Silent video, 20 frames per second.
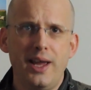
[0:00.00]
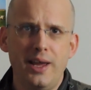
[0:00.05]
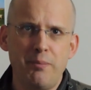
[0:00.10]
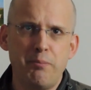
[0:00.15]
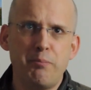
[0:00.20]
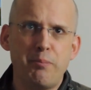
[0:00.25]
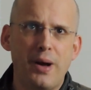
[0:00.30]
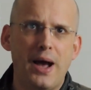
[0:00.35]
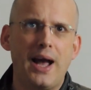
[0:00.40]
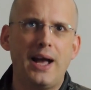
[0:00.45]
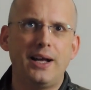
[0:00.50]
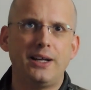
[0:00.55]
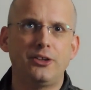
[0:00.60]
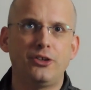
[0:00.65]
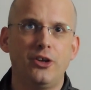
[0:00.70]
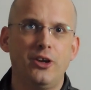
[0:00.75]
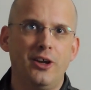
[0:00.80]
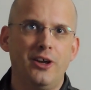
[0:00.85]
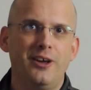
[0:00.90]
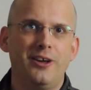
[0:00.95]

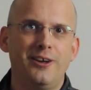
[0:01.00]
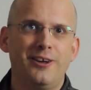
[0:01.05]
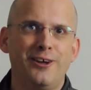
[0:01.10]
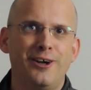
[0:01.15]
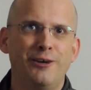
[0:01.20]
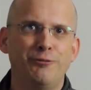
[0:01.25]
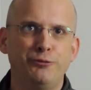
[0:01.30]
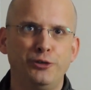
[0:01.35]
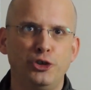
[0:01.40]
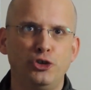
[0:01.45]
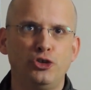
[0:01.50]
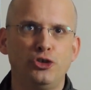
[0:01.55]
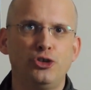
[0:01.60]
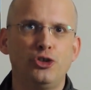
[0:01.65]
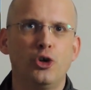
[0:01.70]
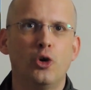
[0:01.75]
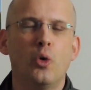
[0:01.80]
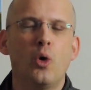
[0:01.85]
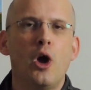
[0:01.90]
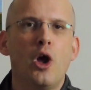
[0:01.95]
impact of
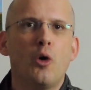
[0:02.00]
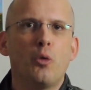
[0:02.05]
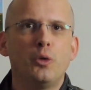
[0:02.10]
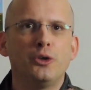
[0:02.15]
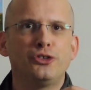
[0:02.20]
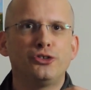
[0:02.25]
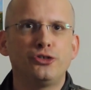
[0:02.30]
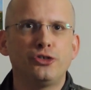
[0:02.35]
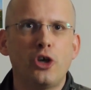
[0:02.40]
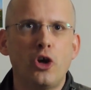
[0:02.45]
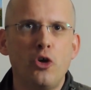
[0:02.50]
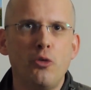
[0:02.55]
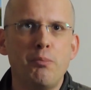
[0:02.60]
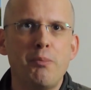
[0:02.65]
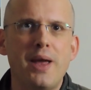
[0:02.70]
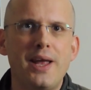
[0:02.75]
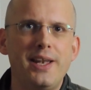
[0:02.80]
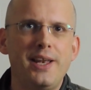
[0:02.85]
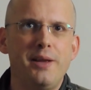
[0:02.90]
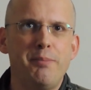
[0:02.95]
digital, with so
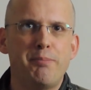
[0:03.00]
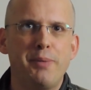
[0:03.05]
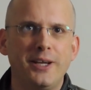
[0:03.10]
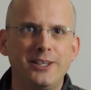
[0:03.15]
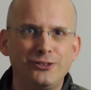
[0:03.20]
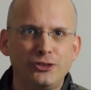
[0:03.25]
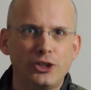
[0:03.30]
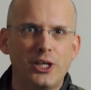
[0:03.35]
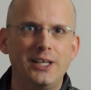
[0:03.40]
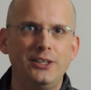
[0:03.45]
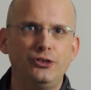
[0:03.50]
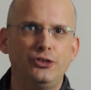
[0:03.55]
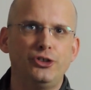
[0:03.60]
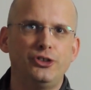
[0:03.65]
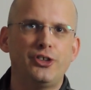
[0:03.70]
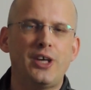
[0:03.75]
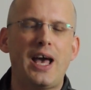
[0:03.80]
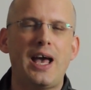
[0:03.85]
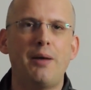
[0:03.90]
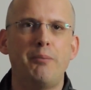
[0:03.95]
many big
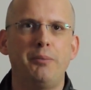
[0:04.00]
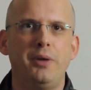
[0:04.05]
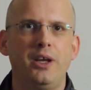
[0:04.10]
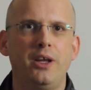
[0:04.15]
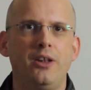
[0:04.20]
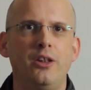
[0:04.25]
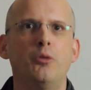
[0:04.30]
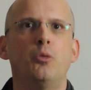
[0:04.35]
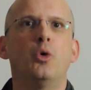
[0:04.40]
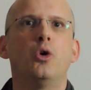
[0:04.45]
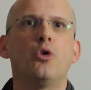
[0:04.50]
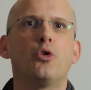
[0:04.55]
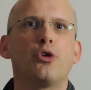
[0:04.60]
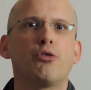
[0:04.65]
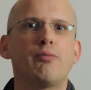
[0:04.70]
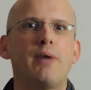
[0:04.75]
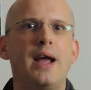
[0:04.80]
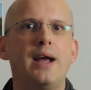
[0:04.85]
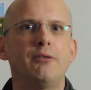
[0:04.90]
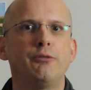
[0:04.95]
changes happening in the world
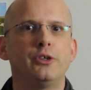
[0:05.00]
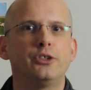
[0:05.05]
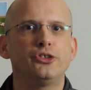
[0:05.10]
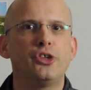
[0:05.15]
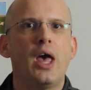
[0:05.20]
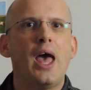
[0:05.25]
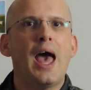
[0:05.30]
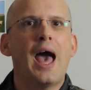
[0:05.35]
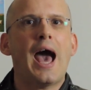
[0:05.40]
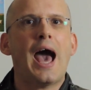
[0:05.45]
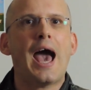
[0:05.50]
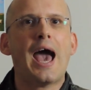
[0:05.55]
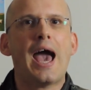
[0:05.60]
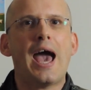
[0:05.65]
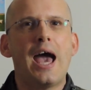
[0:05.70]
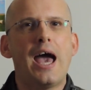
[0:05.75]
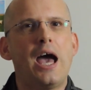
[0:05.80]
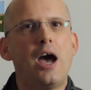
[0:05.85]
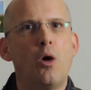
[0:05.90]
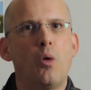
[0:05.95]
around us,
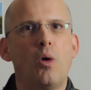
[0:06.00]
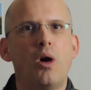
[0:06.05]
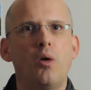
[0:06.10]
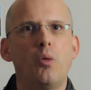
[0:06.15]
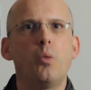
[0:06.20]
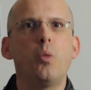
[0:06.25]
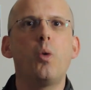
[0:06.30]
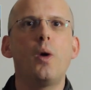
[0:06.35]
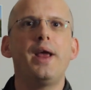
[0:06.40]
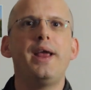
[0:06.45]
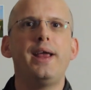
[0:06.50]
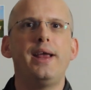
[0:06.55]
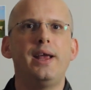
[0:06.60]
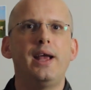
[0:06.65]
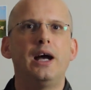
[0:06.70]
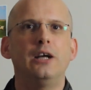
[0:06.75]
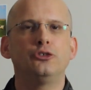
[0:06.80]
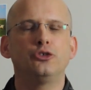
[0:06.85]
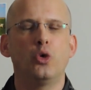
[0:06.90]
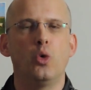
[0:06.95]
how are
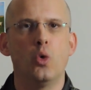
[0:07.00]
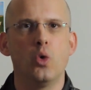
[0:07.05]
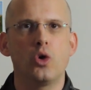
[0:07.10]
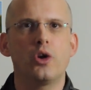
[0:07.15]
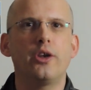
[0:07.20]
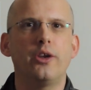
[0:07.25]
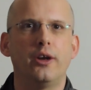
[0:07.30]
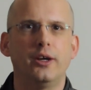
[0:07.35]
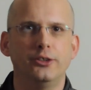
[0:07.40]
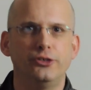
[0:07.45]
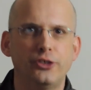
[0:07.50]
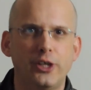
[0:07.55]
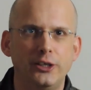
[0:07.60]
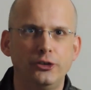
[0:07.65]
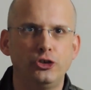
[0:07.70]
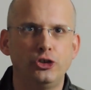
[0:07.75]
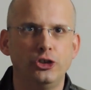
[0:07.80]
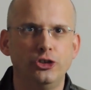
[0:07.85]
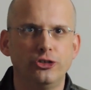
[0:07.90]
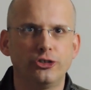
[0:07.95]
we as
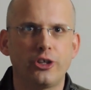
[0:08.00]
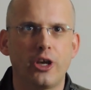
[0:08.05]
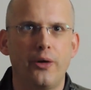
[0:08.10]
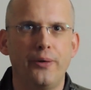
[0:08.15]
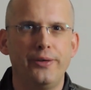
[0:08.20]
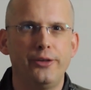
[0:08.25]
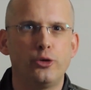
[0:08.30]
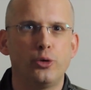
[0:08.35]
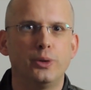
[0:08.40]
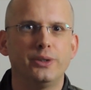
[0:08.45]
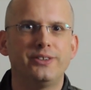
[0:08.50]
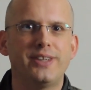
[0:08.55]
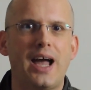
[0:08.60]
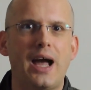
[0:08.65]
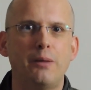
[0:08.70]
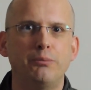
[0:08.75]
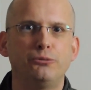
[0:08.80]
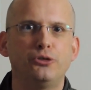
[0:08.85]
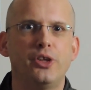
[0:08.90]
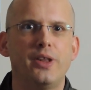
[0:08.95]
organizations going to
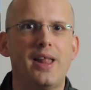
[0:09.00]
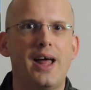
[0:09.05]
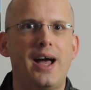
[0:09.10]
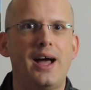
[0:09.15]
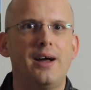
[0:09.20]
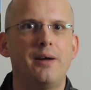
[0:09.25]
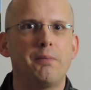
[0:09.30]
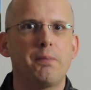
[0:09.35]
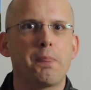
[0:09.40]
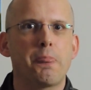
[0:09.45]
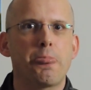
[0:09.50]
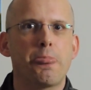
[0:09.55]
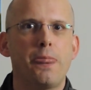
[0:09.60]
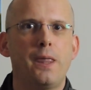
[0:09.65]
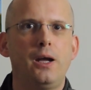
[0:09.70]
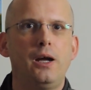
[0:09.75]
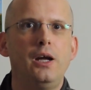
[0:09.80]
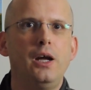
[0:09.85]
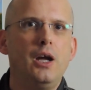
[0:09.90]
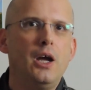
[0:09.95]
adapt to that?
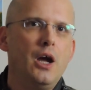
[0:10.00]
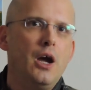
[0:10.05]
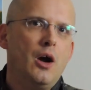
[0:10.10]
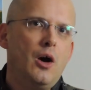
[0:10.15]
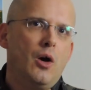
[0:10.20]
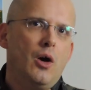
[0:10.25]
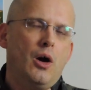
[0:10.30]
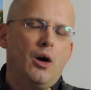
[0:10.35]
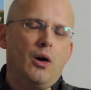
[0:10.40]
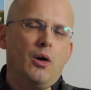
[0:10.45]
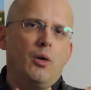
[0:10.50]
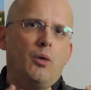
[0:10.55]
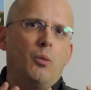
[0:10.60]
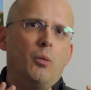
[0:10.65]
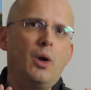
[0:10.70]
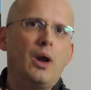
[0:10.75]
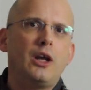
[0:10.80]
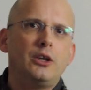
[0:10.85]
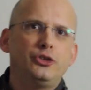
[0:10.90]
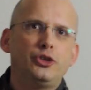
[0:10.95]

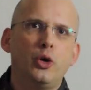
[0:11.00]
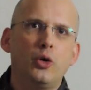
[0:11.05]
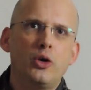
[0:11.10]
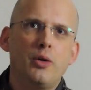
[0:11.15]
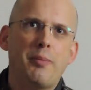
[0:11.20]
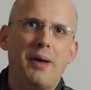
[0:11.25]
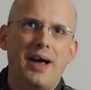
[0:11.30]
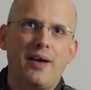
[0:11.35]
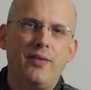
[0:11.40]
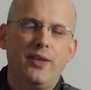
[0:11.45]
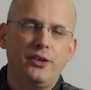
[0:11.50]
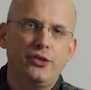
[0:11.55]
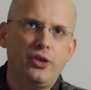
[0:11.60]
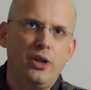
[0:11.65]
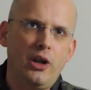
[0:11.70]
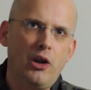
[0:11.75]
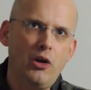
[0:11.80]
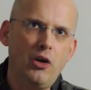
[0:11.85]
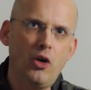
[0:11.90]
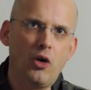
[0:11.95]
Well, I talk about
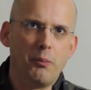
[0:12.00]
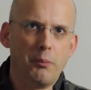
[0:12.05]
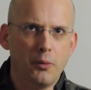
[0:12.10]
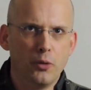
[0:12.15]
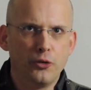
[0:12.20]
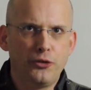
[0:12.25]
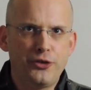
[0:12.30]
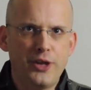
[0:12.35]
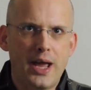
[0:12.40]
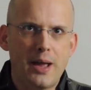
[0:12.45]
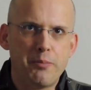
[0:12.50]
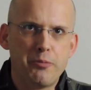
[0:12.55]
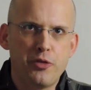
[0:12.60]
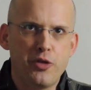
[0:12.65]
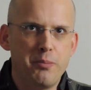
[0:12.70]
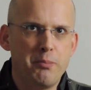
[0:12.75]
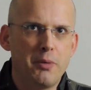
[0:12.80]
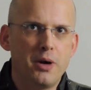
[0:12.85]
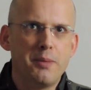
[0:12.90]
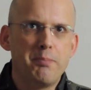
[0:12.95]
this in a lot more
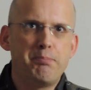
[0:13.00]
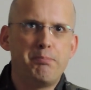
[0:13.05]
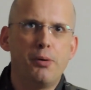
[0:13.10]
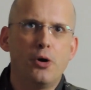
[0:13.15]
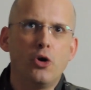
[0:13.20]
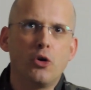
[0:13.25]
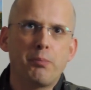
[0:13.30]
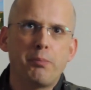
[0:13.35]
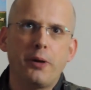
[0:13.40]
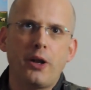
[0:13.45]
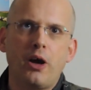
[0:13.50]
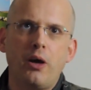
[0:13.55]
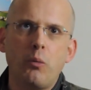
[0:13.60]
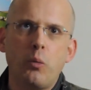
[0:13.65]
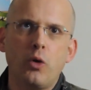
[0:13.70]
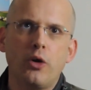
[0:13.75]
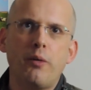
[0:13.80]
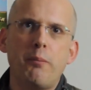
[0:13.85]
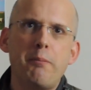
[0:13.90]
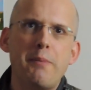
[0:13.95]
depth in my book, but I
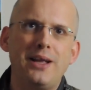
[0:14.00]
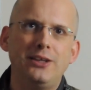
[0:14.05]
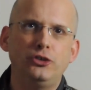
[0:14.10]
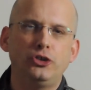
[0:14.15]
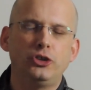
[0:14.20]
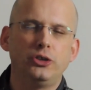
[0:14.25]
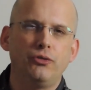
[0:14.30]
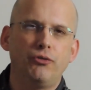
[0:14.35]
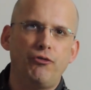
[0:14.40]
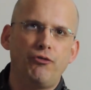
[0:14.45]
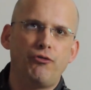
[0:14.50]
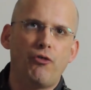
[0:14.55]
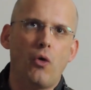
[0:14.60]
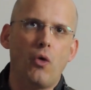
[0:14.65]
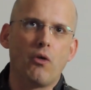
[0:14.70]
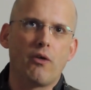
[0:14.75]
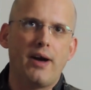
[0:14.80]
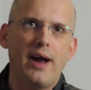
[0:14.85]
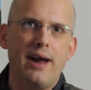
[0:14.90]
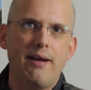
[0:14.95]
want to mention
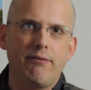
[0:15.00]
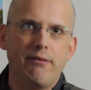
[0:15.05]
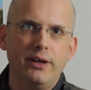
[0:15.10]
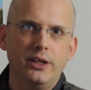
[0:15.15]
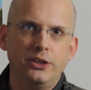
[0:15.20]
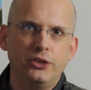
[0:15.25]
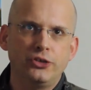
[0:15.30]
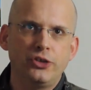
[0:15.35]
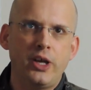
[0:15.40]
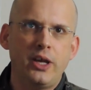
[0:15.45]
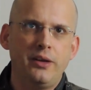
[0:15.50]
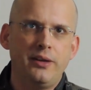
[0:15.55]
four areas